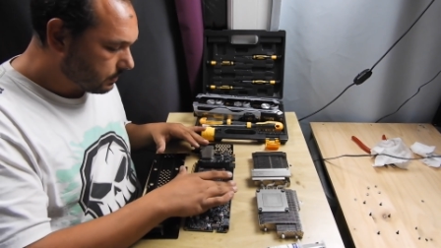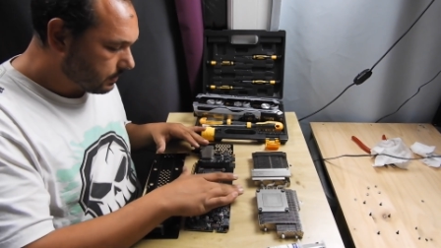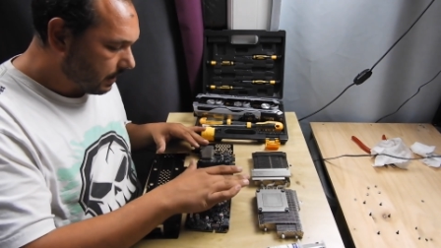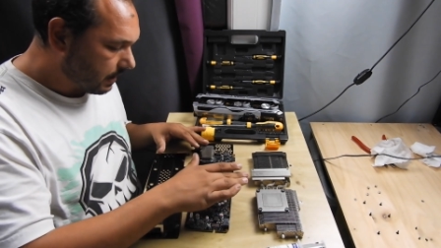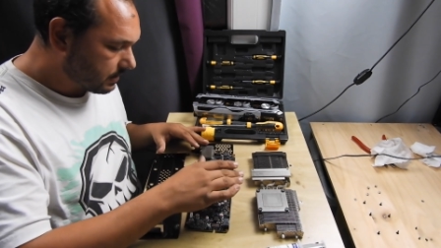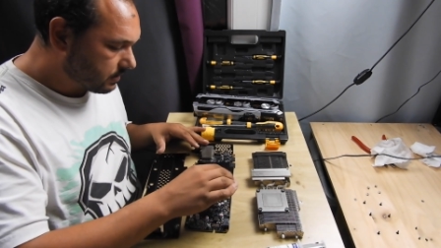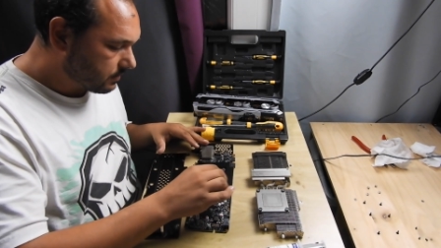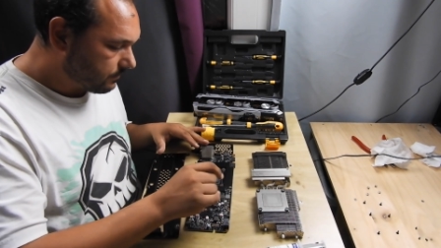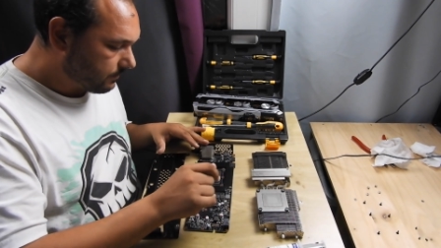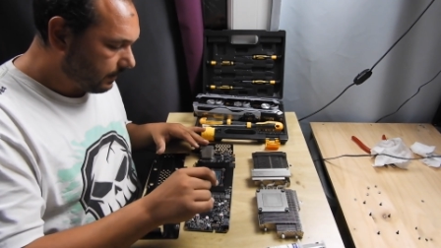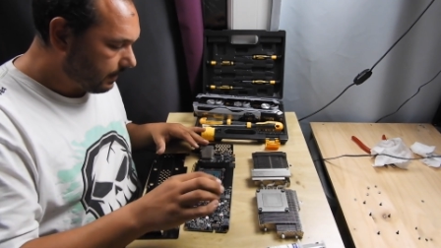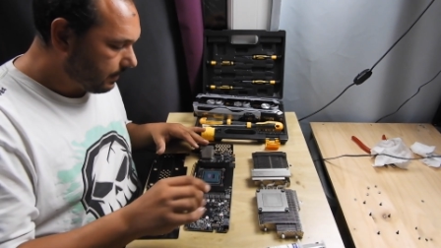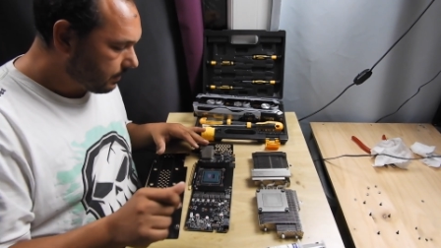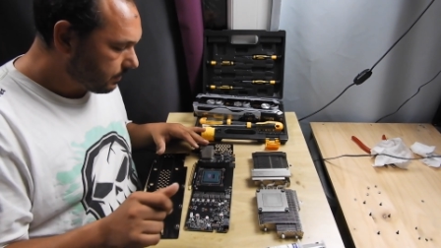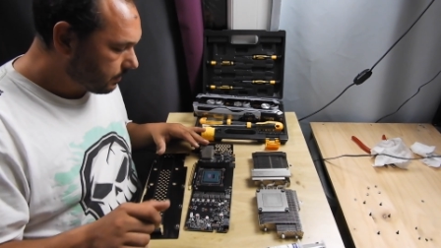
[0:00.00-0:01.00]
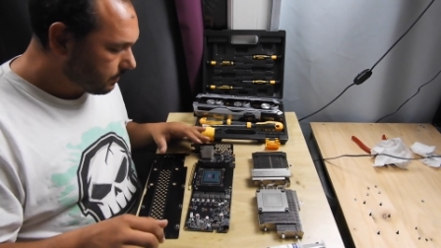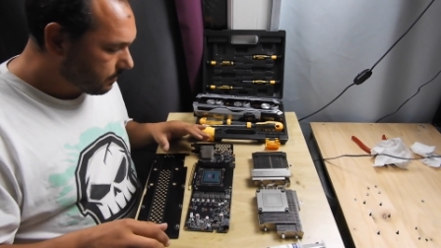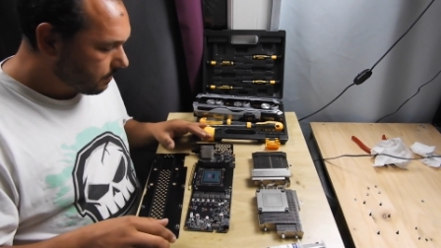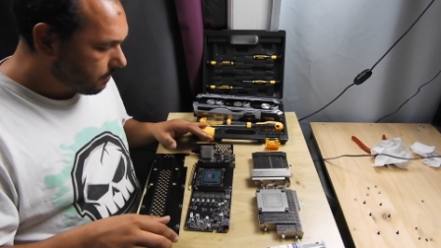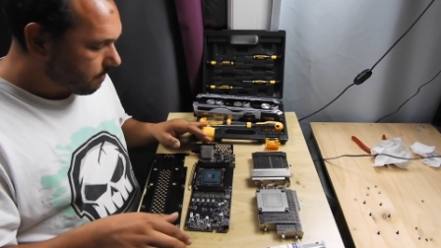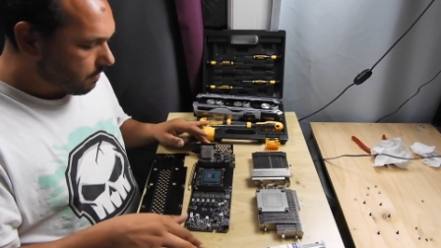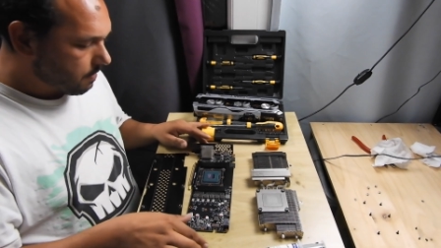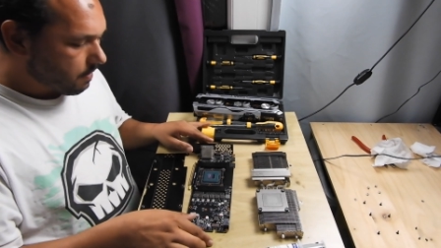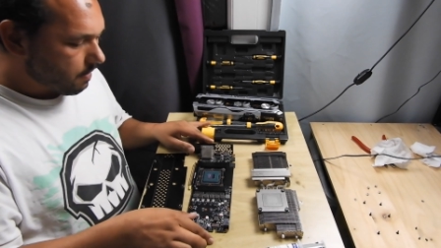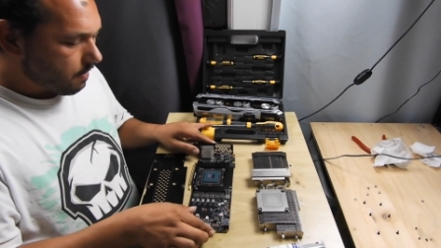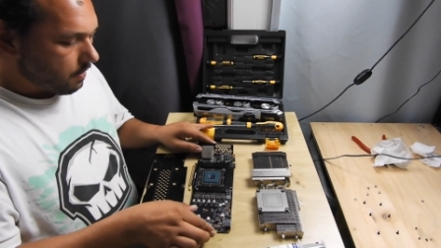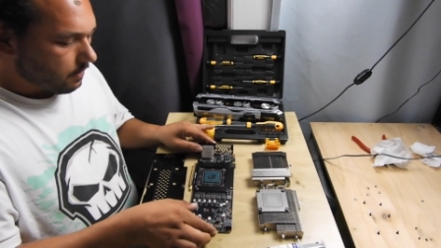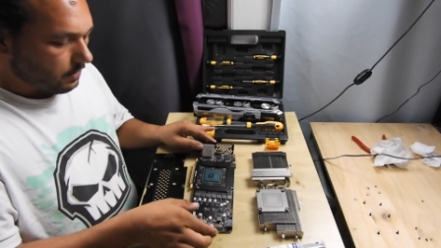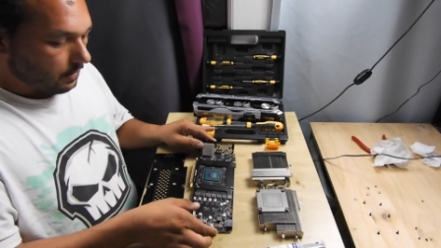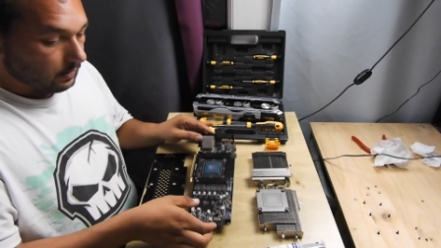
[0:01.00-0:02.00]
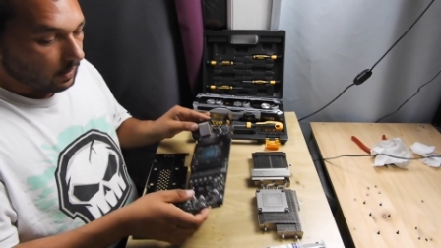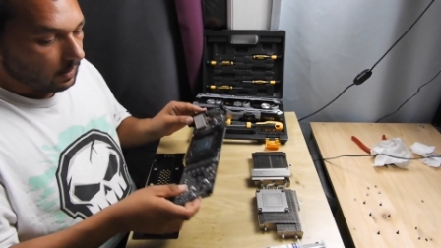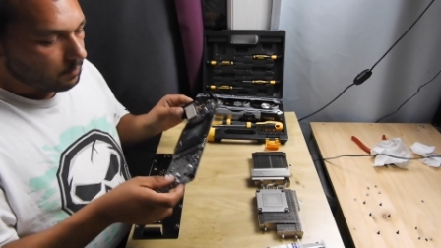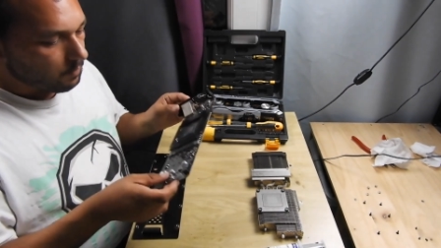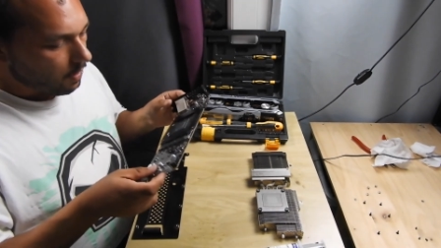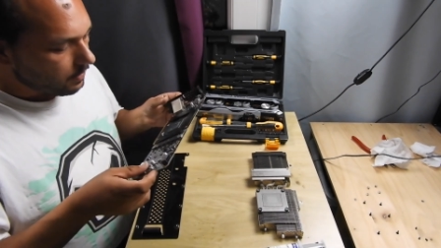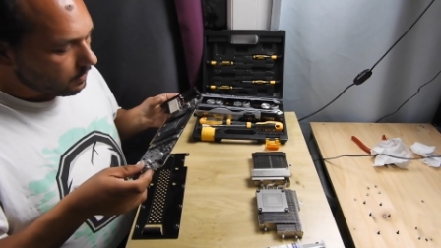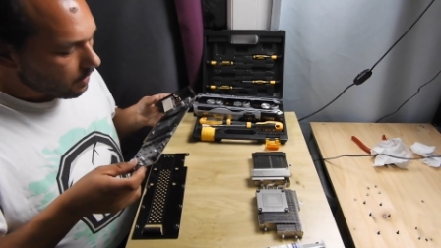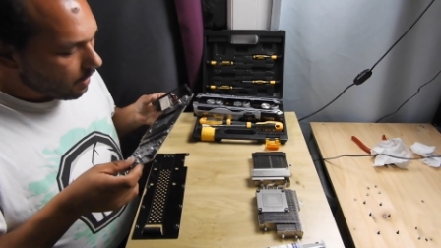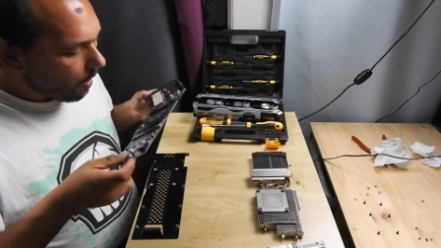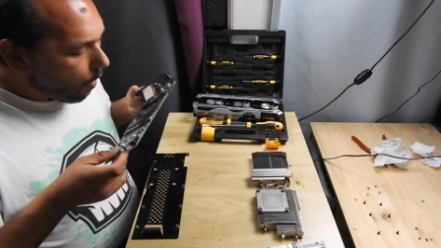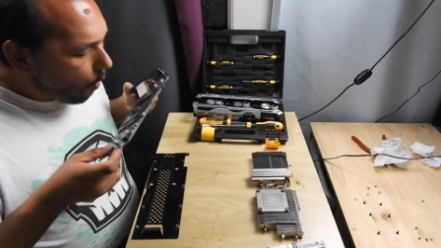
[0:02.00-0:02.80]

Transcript: dust free, not like mine.